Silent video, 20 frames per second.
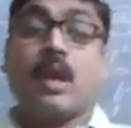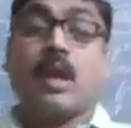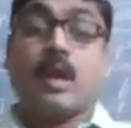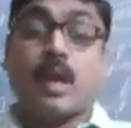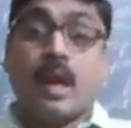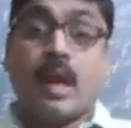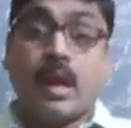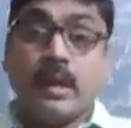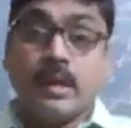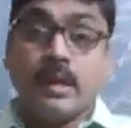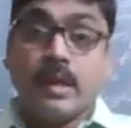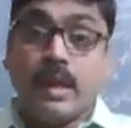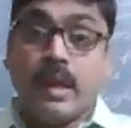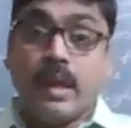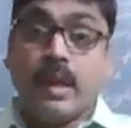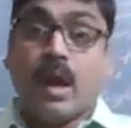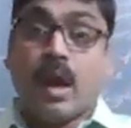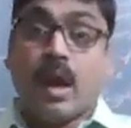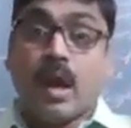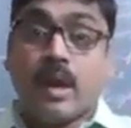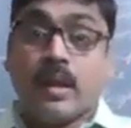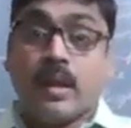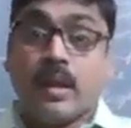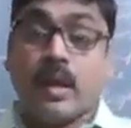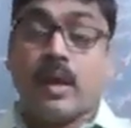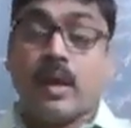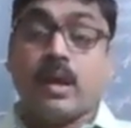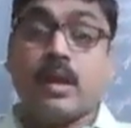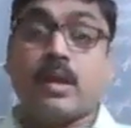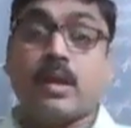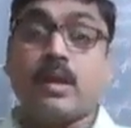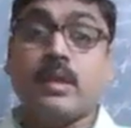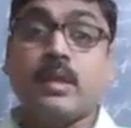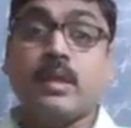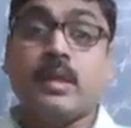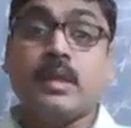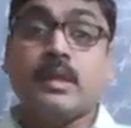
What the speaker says: granted under